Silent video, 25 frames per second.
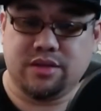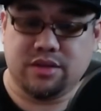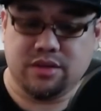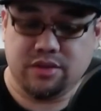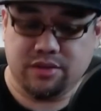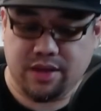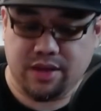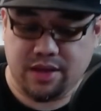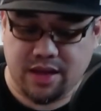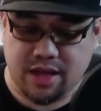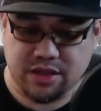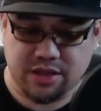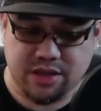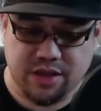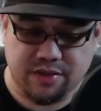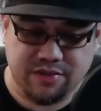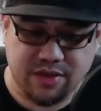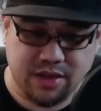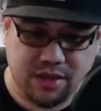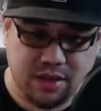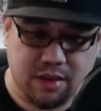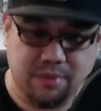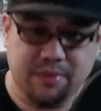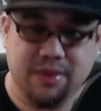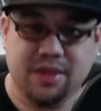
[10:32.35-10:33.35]
So they'd actually have
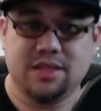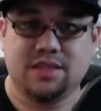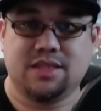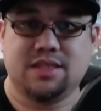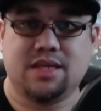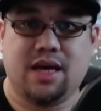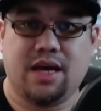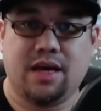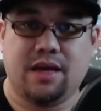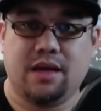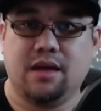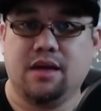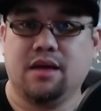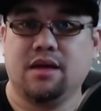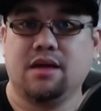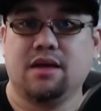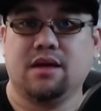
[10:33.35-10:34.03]
to come inside